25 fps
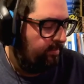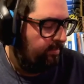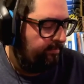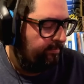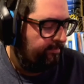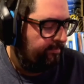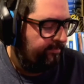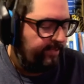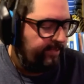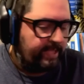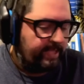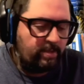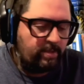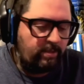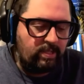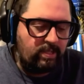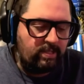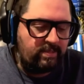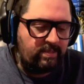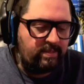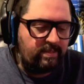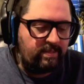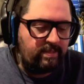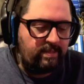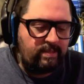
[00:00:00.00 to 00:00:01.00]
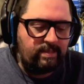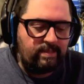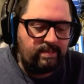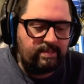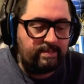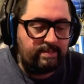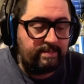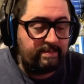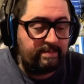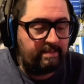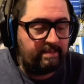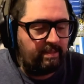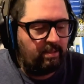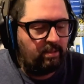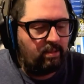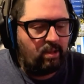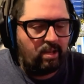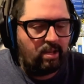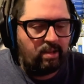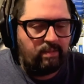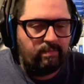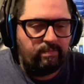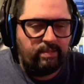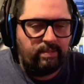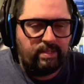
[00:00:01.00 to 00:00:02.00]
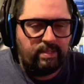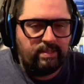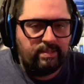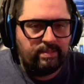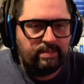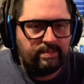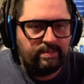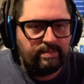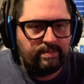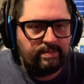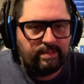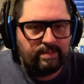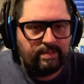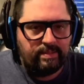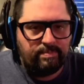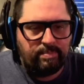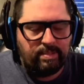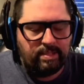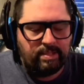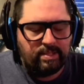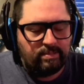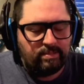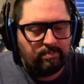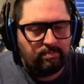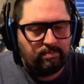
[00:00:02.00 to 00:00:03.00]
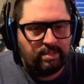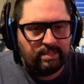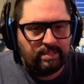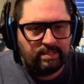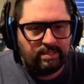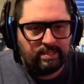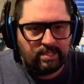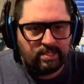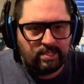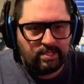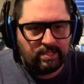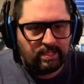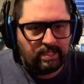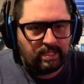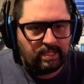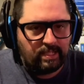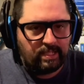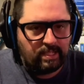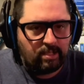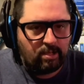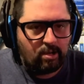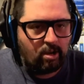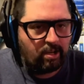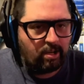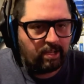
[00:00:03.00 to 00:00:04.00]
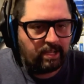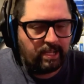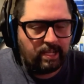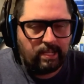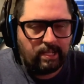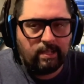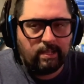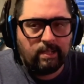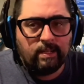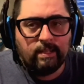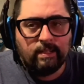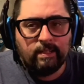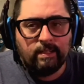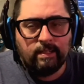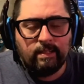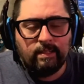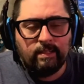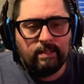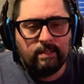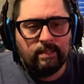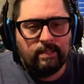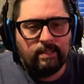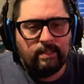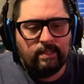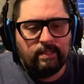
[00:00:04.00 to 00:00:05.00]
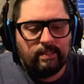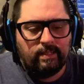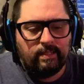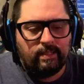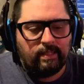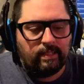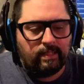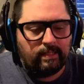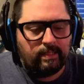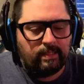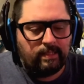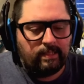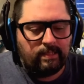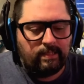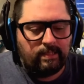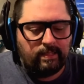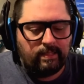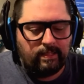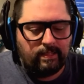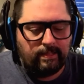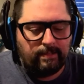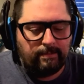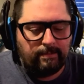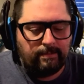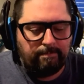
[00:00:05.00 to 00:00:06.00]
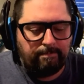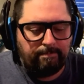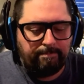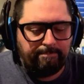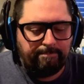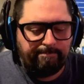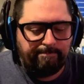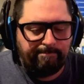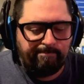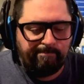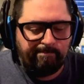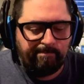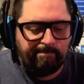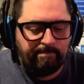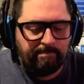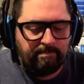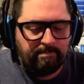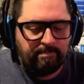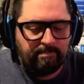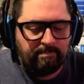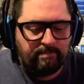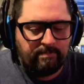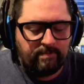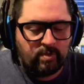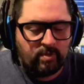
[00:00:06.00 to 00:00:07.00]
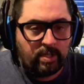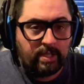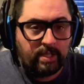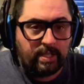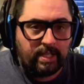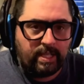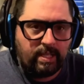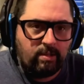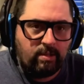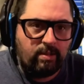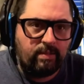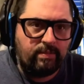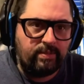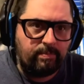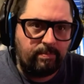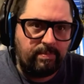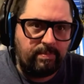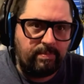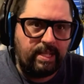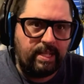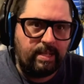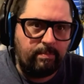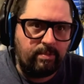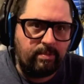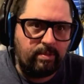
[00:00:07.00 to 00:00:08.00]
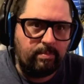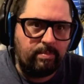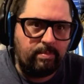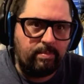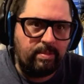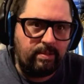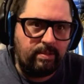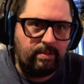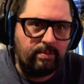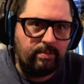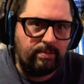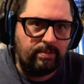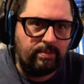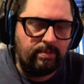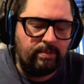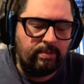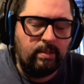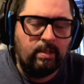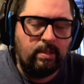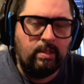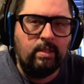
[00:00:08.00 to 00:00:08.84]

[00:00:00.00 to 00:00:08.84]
Victory at Sea, it's a lot of it is positioning and arcing and trying to get off some damn torpedoes.